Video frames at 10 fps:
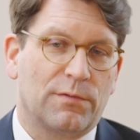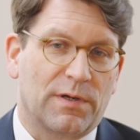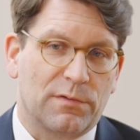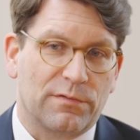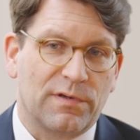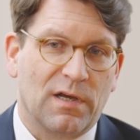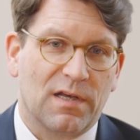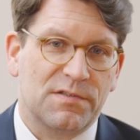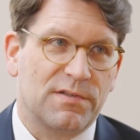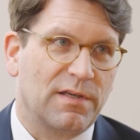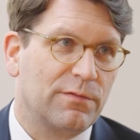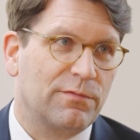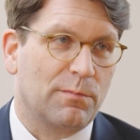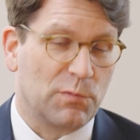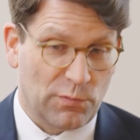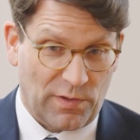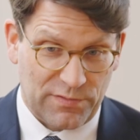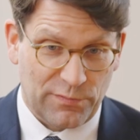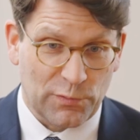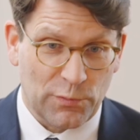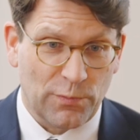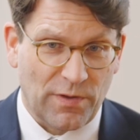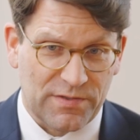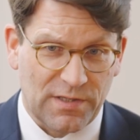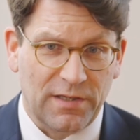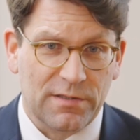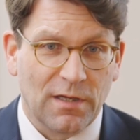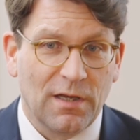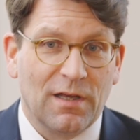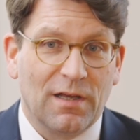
director of casting from 2004 to 2008,